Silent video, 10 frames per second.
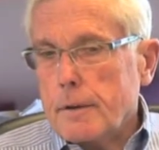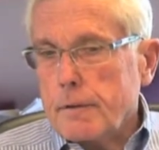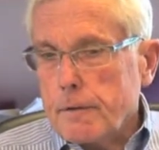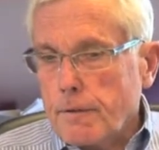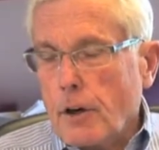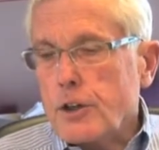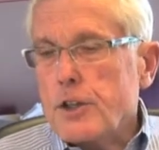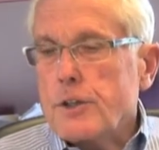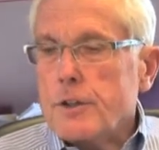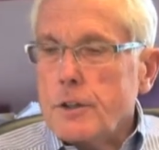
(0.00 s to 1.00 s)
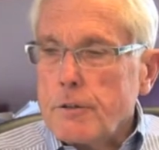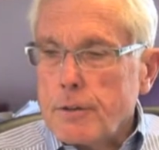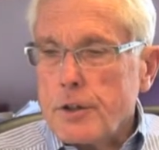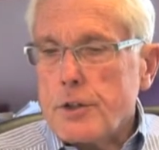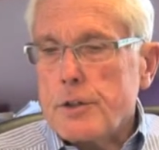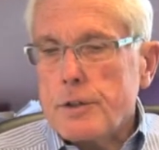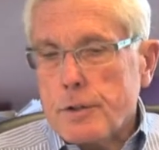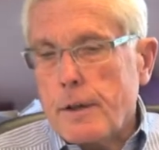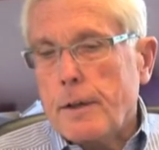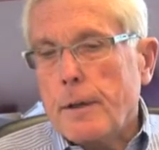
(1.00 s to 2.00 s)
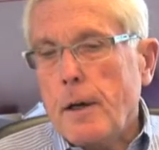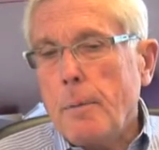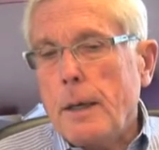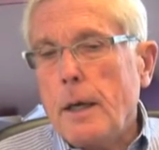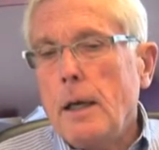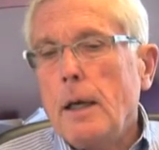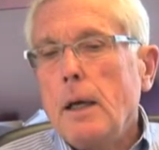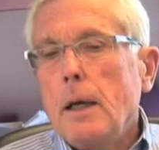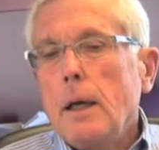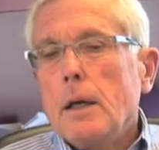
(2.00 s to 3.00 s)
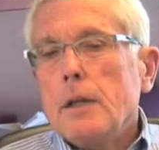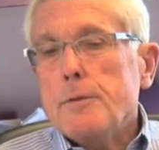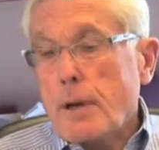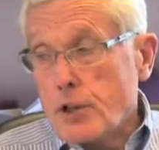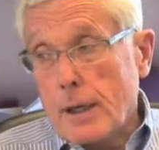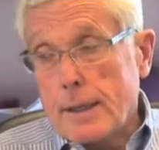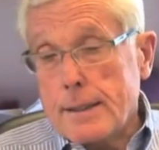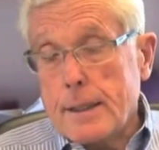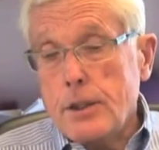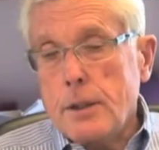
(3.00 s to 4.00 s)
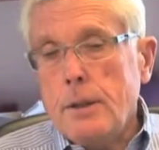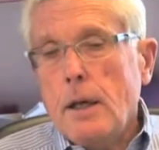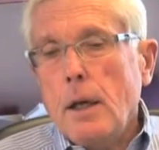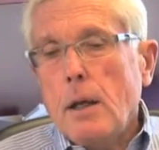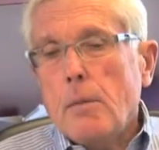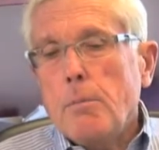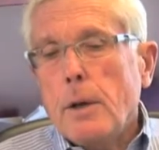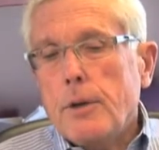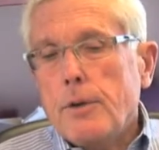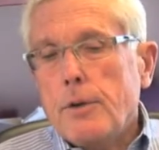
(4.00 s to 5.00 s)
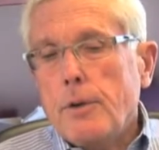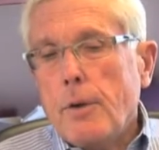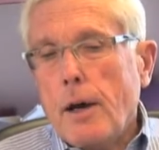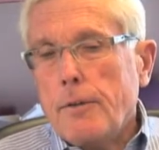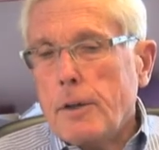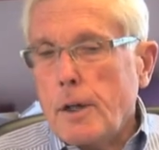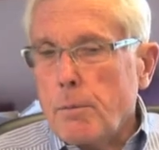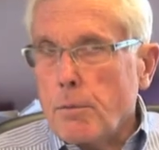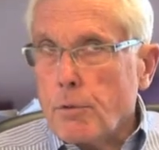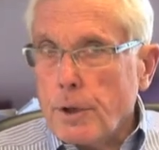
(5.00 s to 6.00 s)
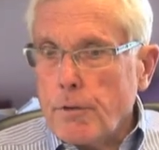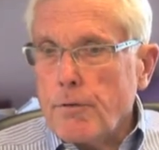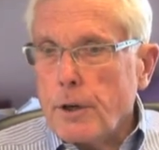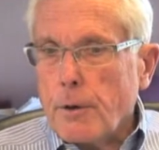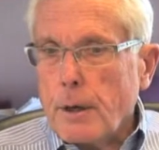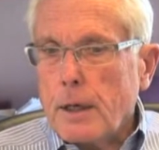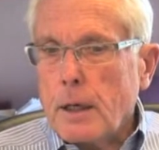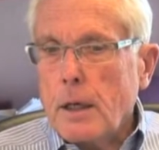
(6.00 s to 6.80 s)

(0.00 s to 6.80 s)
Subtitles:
functions and divisions in a company, specialization, but you have to keep reinvigorating